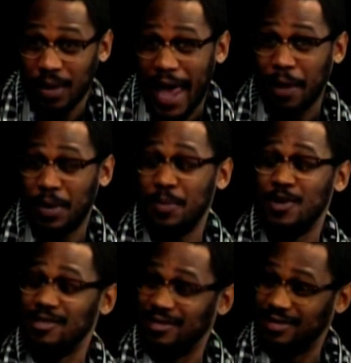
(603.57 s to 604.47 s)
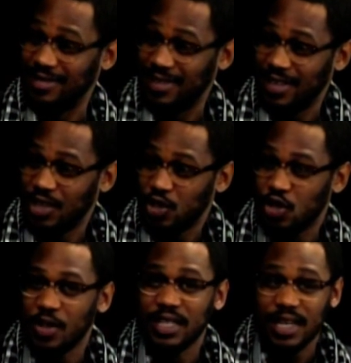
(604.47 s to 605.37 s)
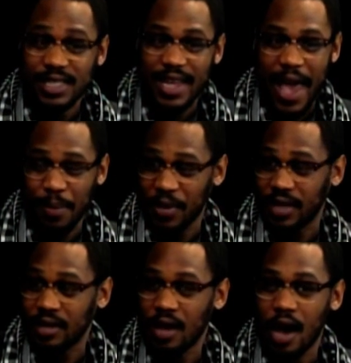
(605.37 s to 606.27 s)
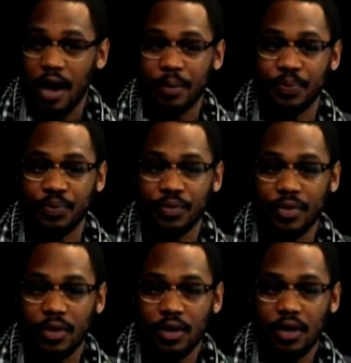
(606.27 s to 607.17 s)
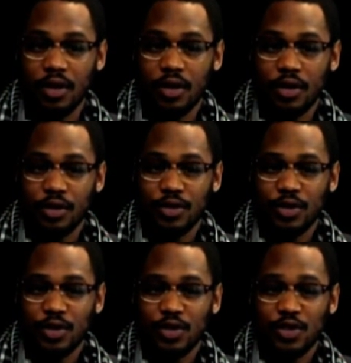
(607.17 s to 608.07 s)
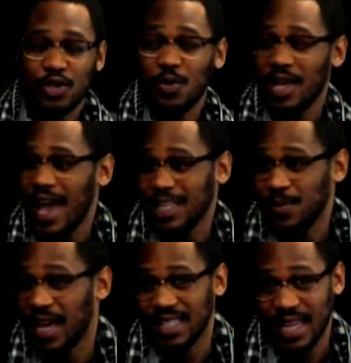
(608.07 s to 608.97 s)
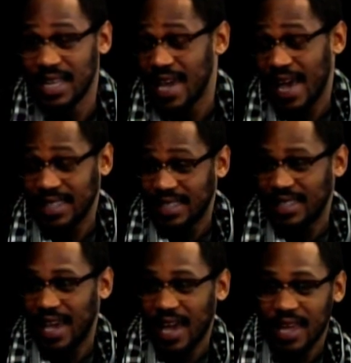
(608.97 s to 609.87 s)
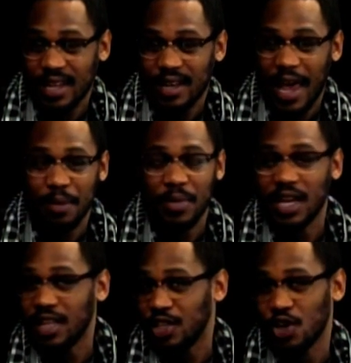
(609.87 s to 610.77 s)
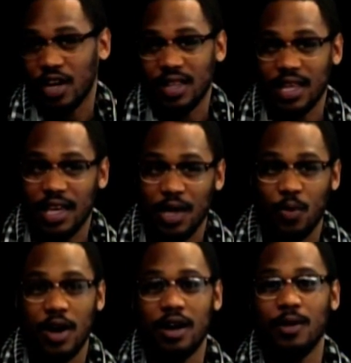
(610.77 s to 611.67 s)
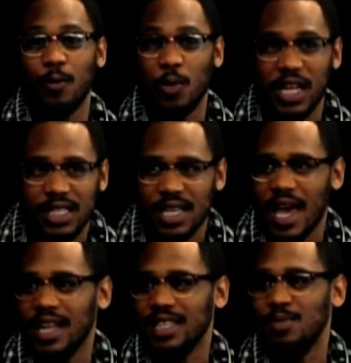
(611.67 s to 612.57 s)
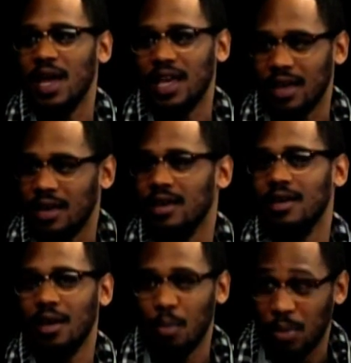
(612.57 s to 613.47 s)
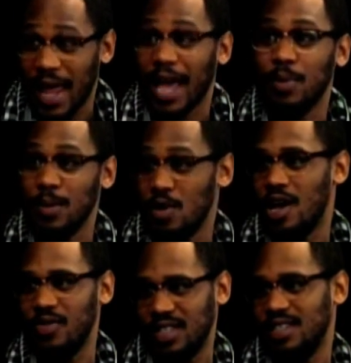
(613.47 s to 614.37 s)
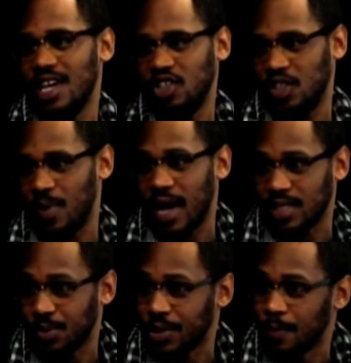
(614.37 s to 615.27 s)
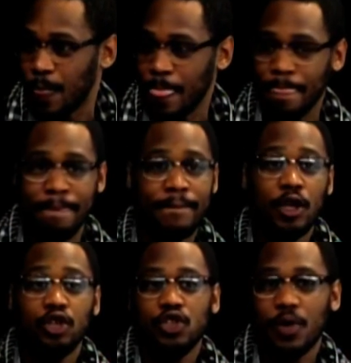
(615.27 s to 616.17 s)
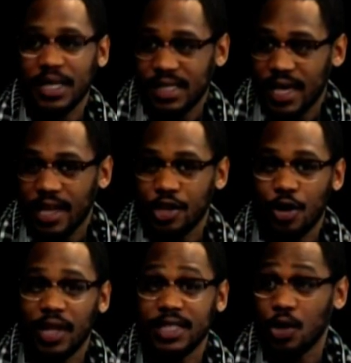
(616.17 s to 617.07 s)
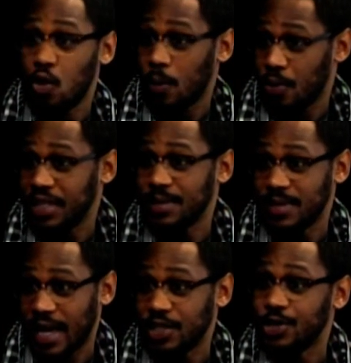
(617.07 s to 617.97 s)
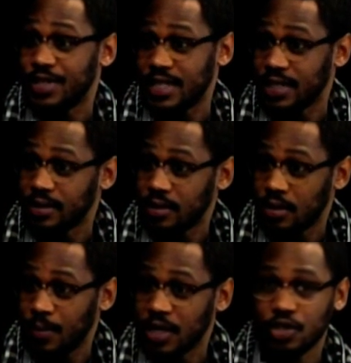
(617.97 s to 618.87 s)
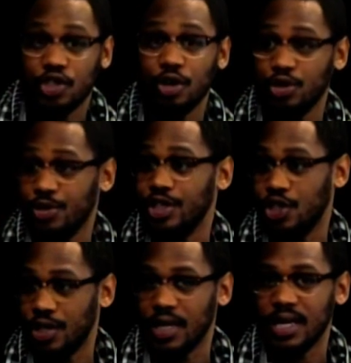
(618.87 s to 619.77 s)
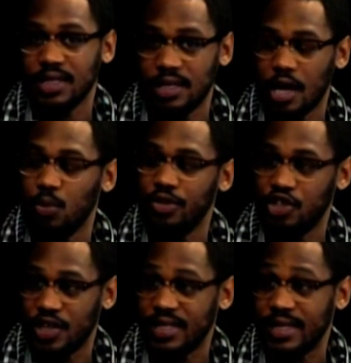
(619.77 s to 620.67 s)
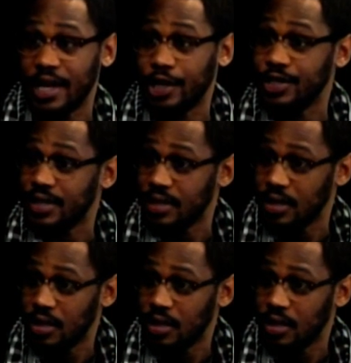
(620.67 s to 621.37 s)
black people. Mm-hmm. So that mm-hmm. doesn't happen. Um, so when he asked me, I said yes. And I immediately started thinking, well, we need to get as many black people on this stage as possible. Mm-hmm. So I said, you know, let's incorporate some dancers in because the show traditionally is done with just singers.